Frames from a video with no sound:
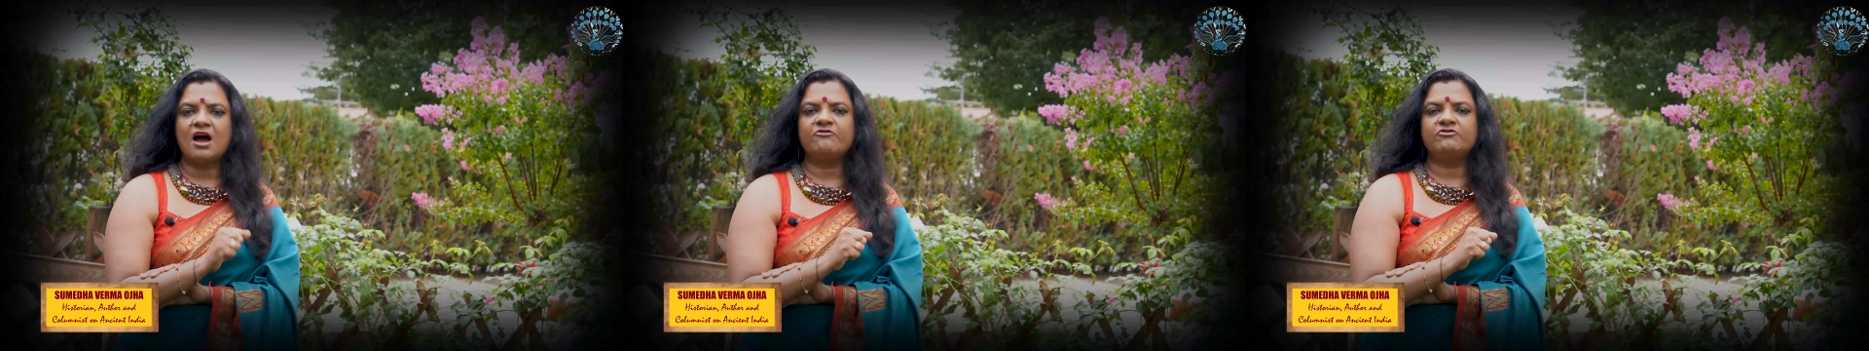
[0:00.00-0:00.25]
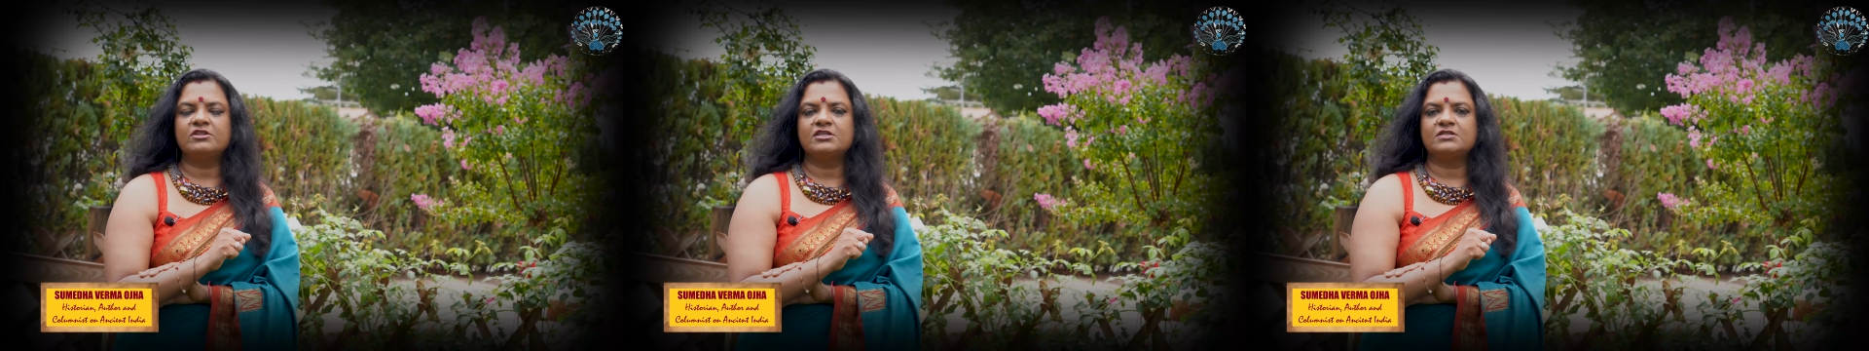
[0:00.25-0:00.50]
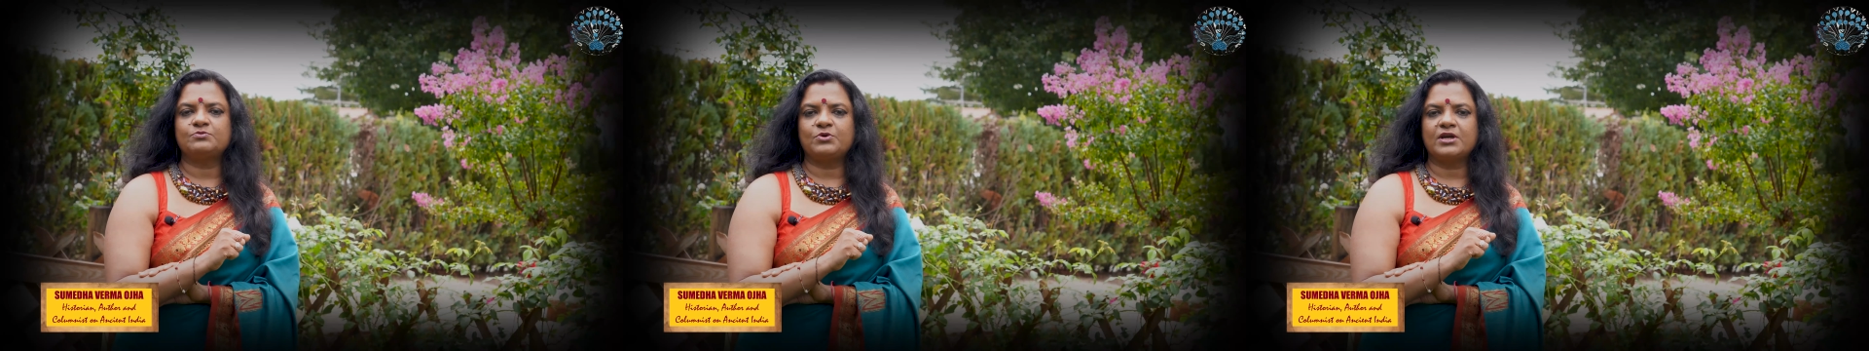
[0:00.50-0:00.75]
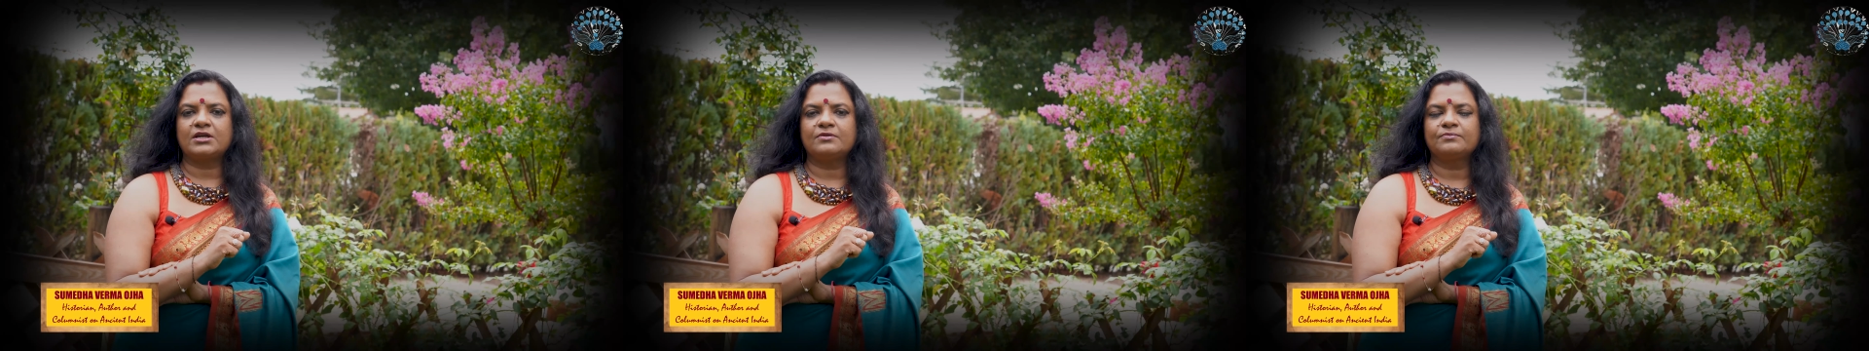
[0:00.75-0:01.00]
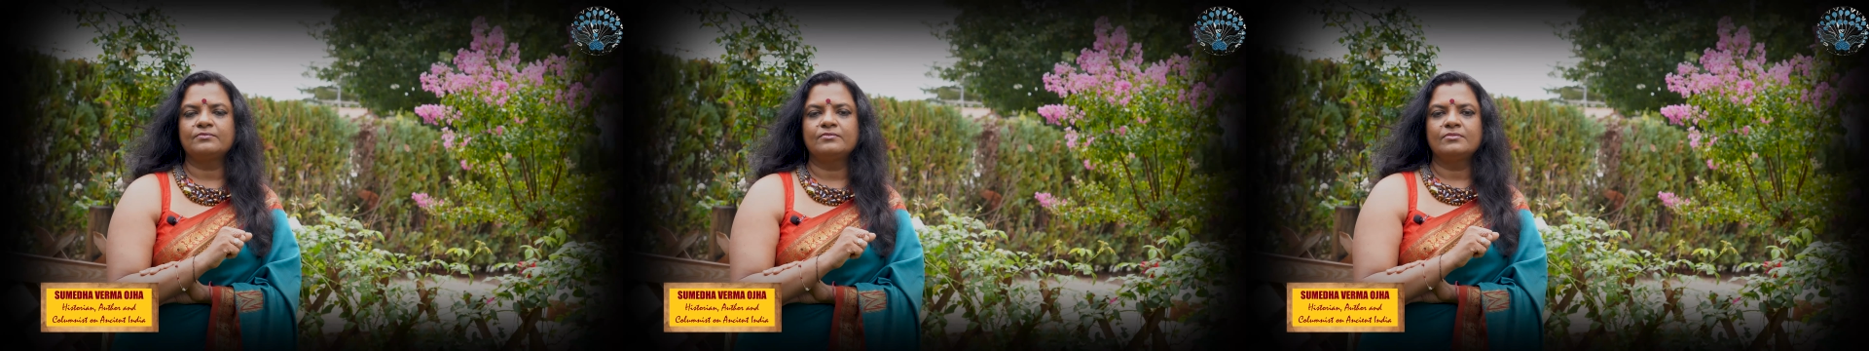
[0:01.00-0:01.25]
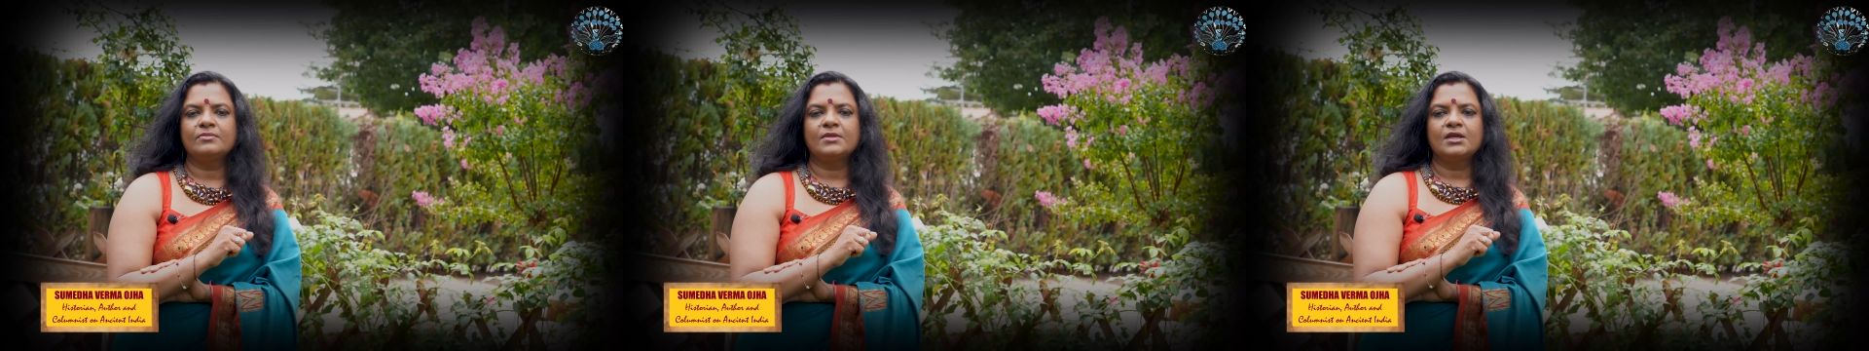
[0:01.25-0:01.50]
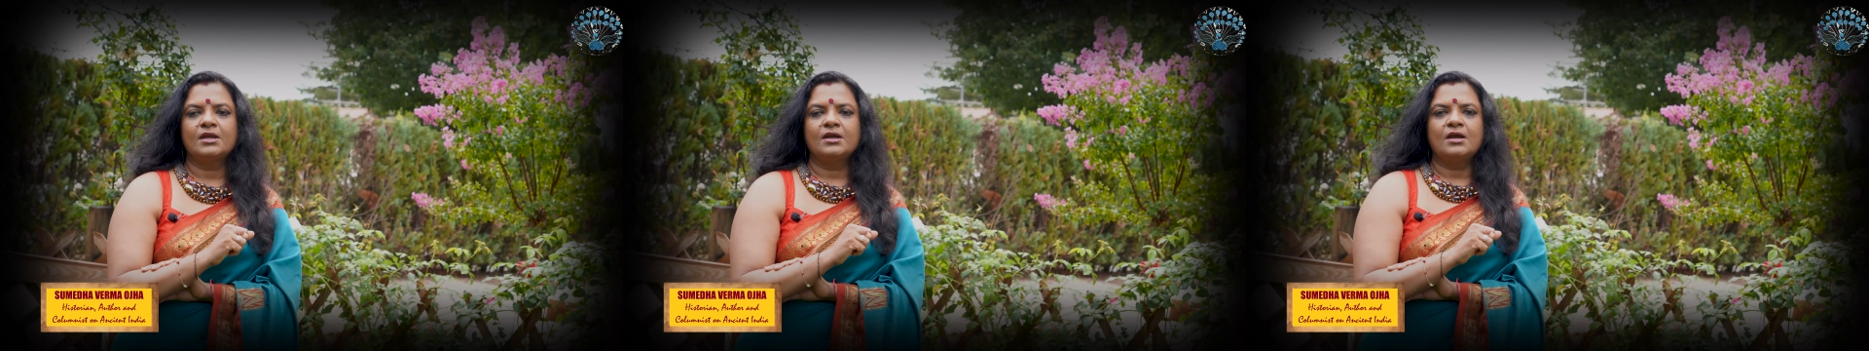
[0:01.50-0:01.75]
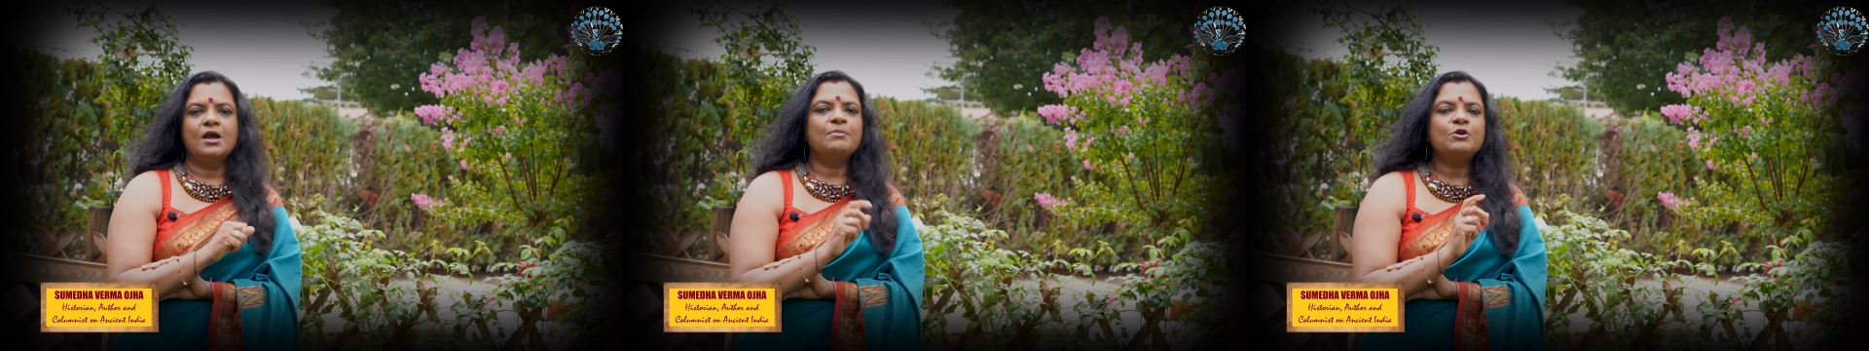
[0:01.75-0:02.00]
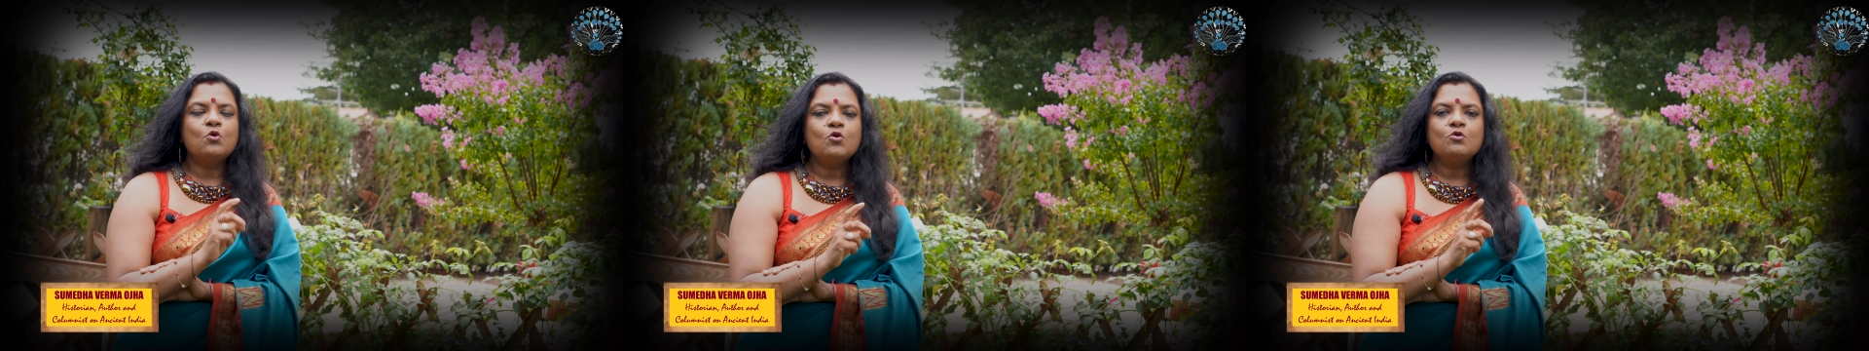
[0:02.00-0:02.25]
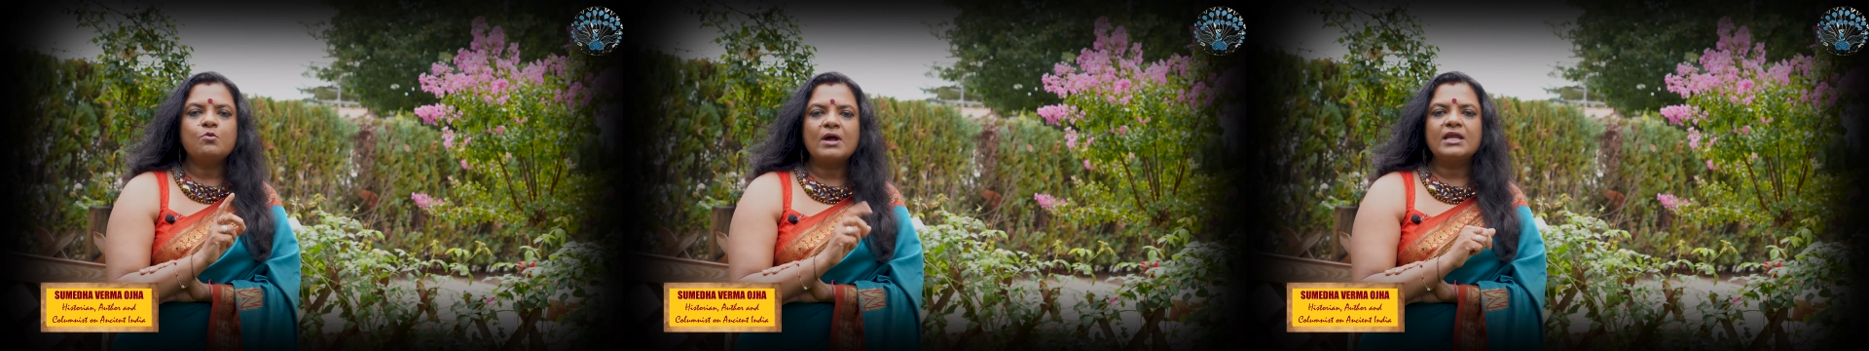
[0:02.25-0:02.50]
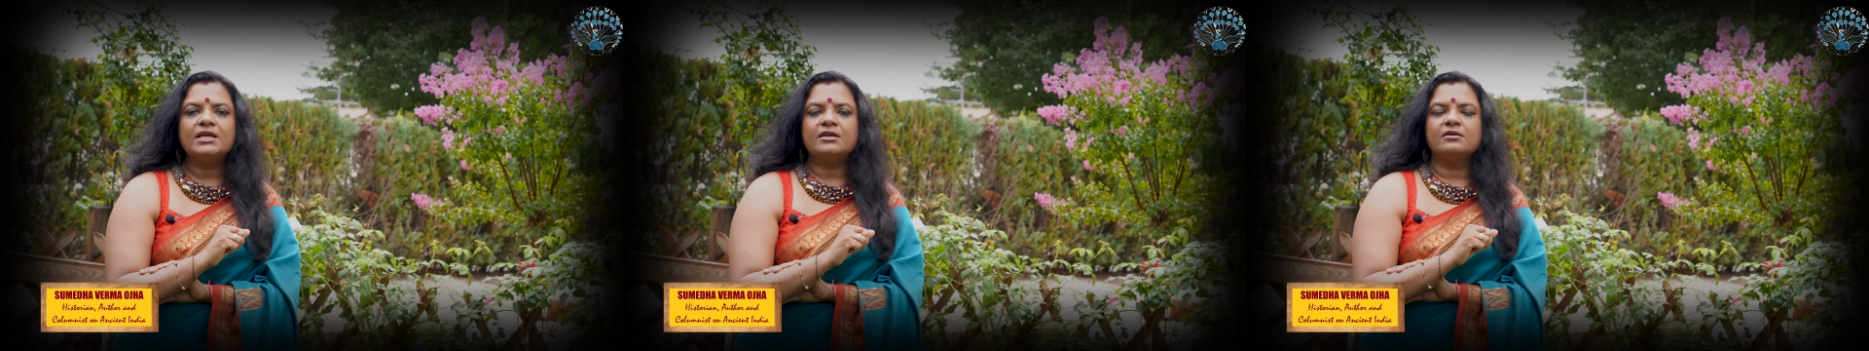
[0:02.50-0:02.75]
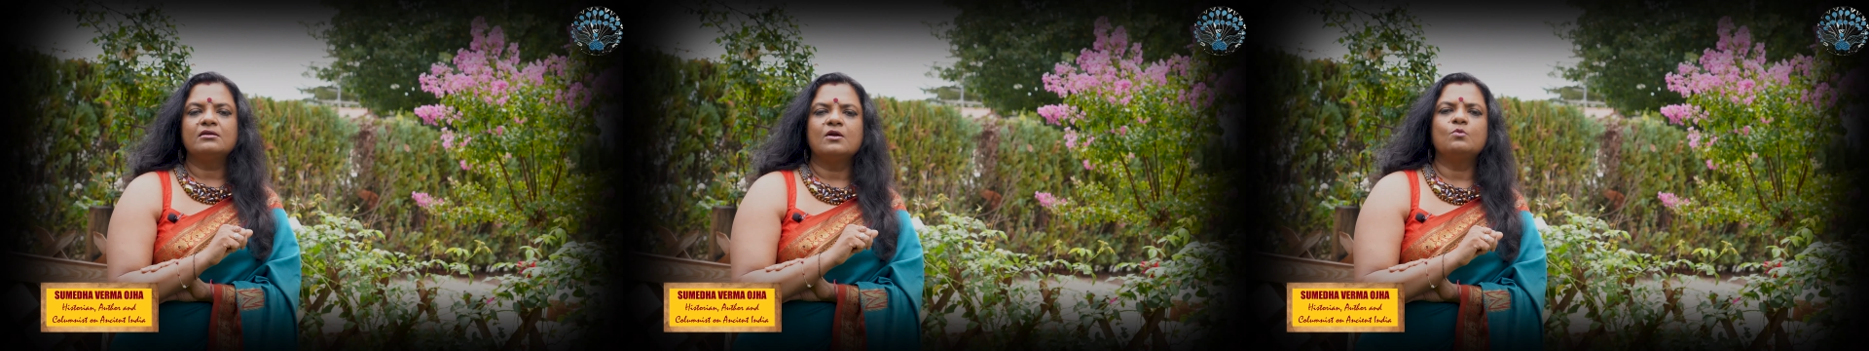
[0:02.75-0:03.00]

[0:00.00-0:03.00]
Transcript: after this break. But don't worry,